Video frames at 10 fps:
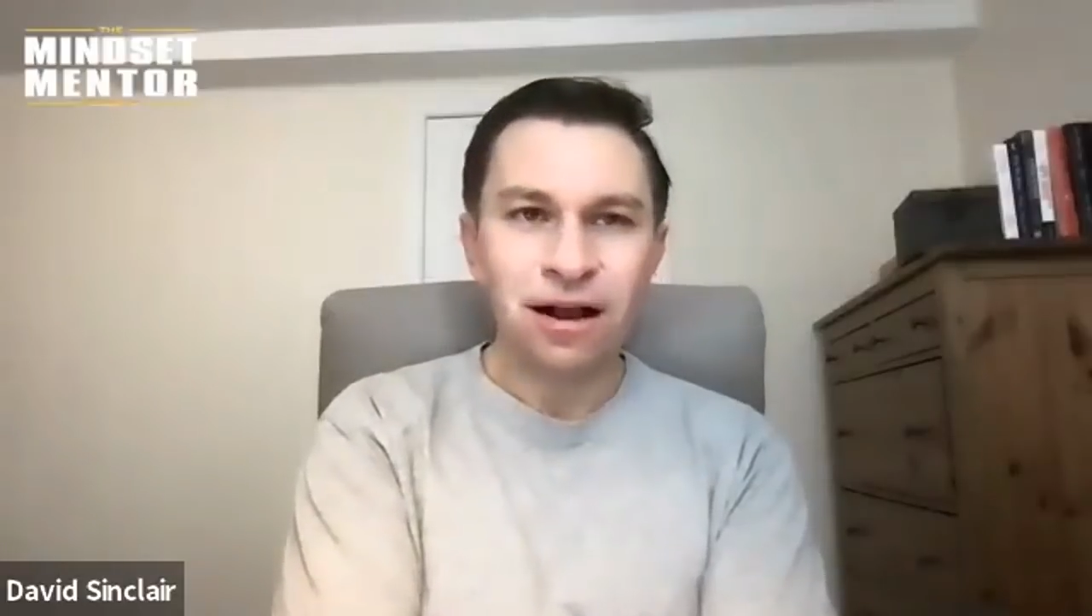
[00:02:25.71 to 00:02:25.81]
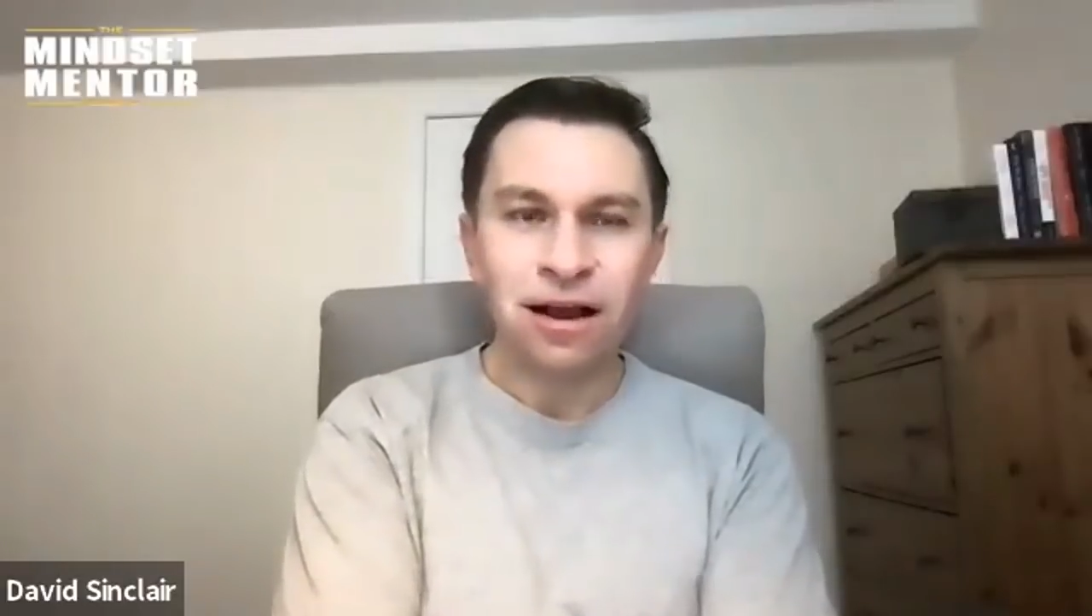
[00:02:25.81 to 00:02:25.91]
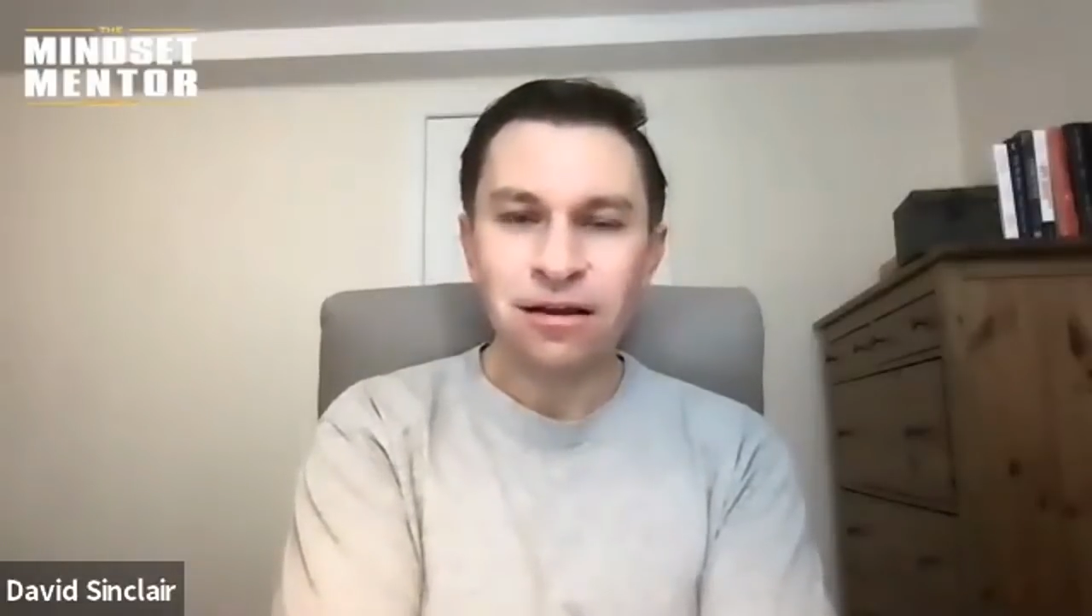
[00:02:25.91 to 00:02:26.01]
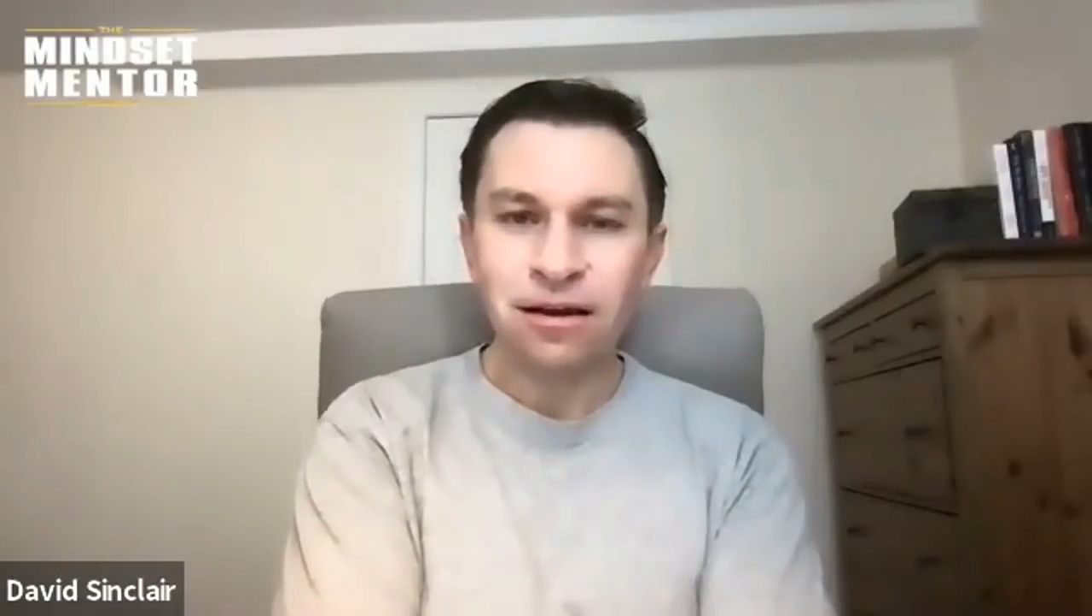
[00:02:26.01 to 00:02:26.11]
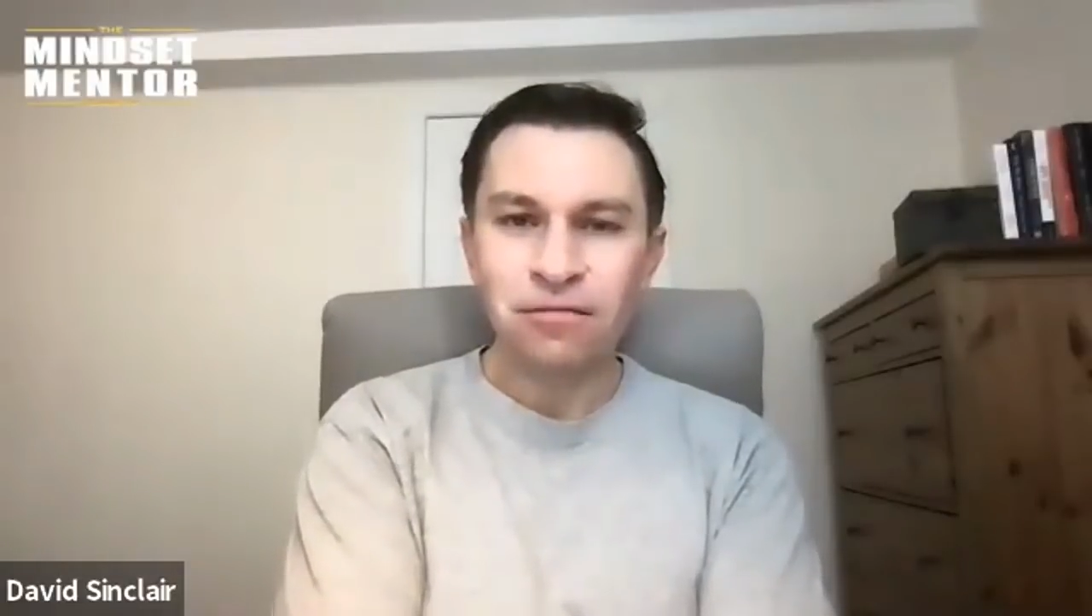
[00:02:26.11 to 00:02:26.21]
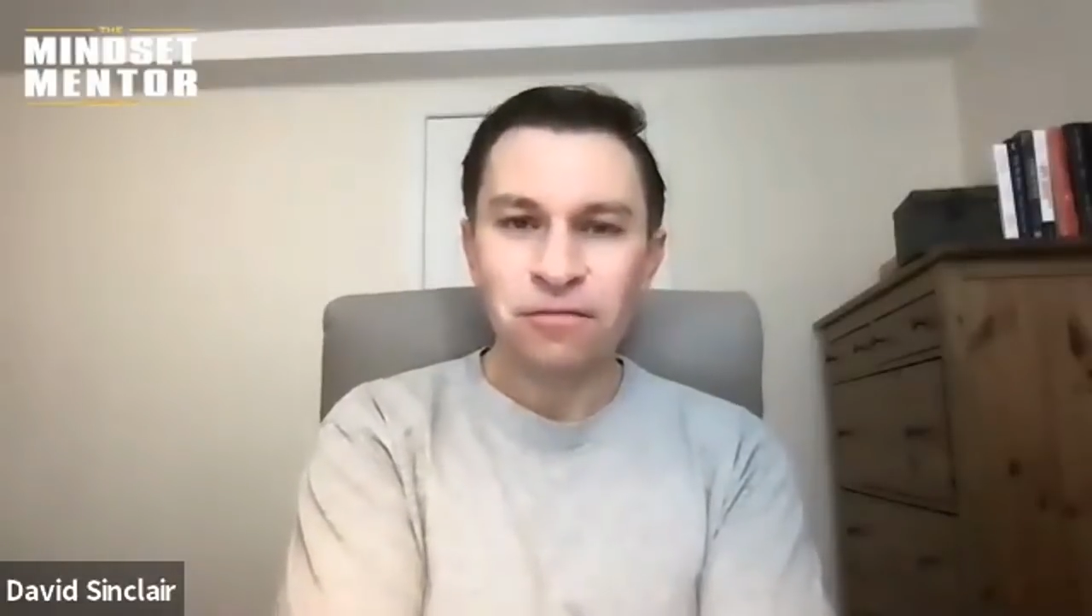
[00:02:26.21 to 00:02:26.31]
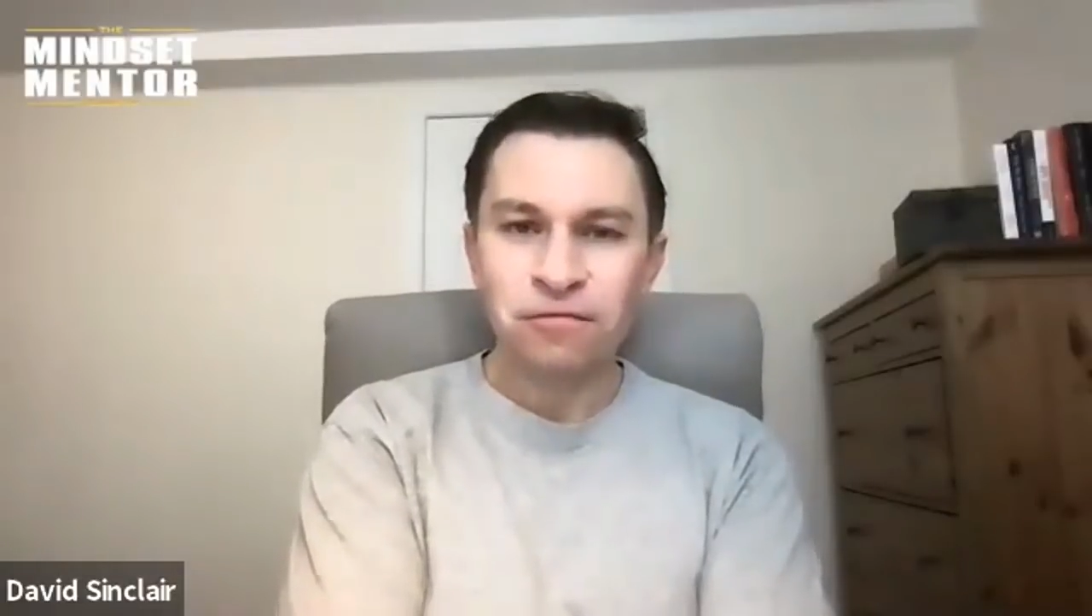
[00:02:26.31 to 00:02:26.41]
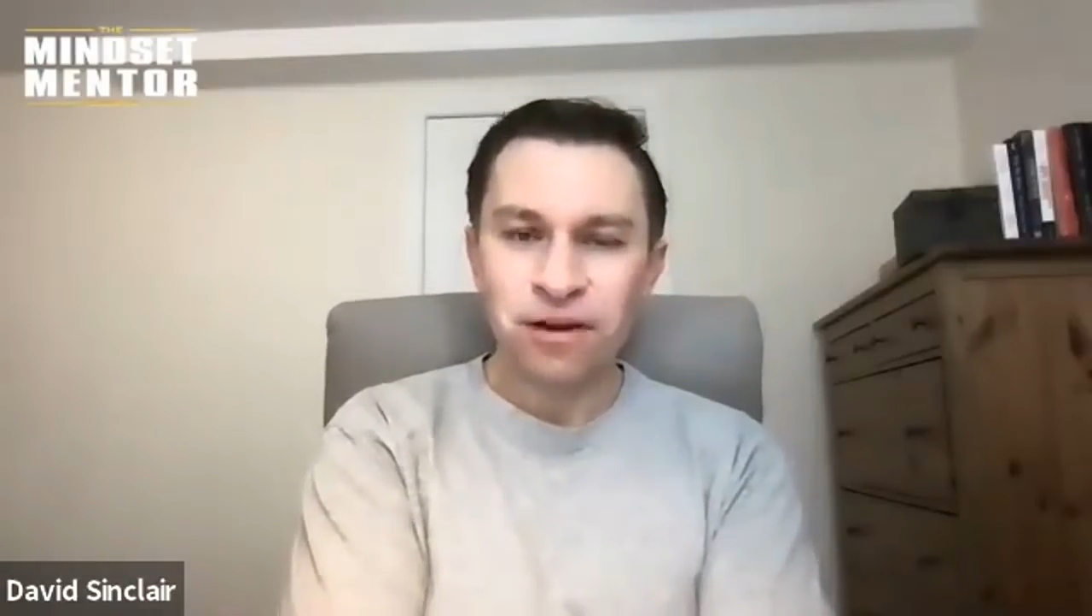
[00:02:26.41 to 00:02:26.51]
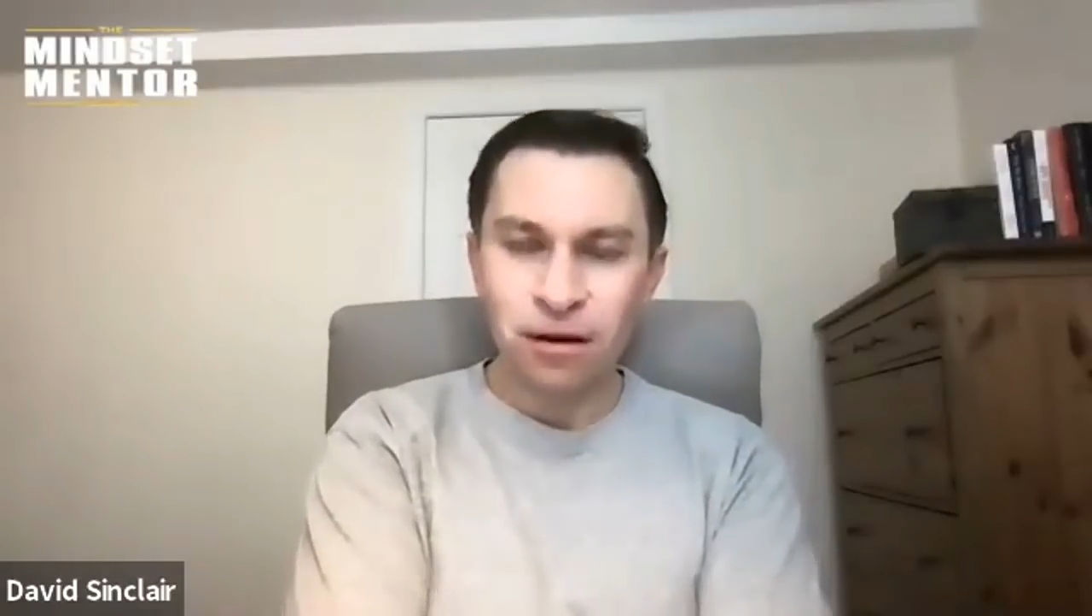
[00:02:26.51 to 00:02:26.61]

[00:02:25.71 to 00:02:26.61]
I, I have a fair